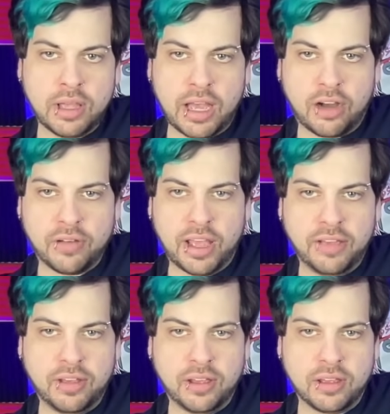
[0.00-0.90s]

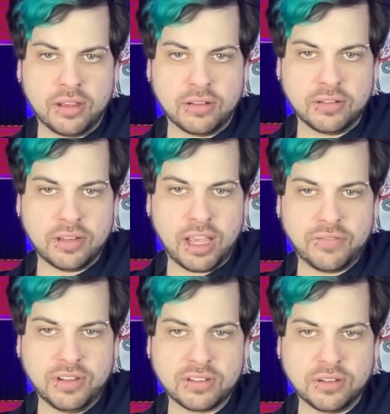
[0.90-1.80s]

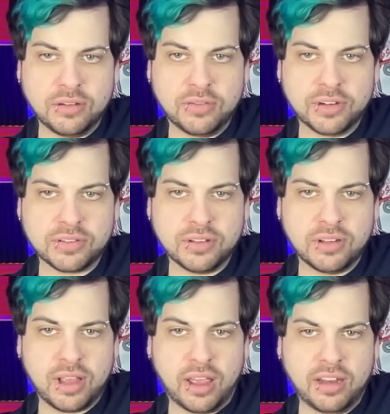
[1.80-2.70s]
Aphidness of Universe.
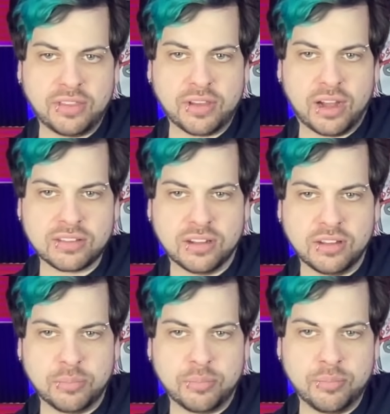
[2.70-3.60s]
Any thoughts on
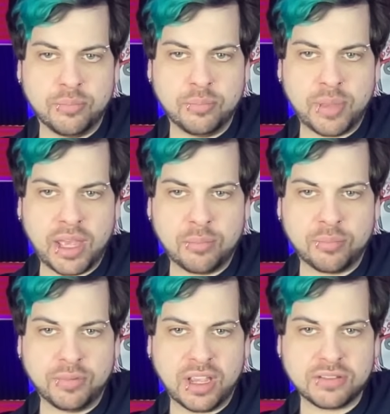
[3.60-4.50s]
the
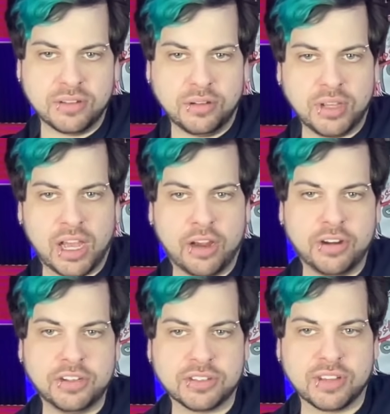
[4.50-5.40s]
band Days of the New? Yeah, I already
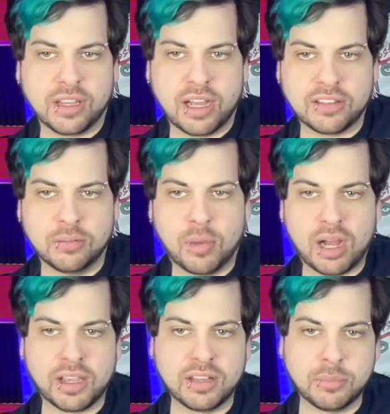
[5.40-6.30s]
just like got done
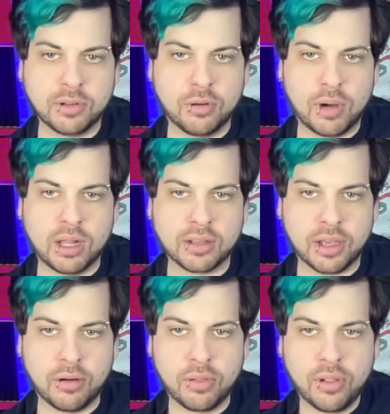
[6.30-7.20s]
mocking them a little while
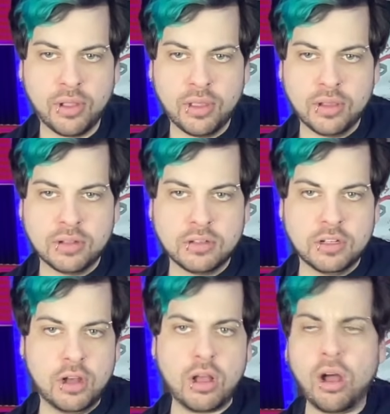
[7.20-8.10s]
ago.
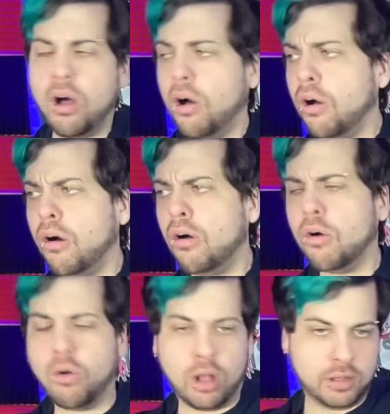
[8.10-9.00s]
Oh,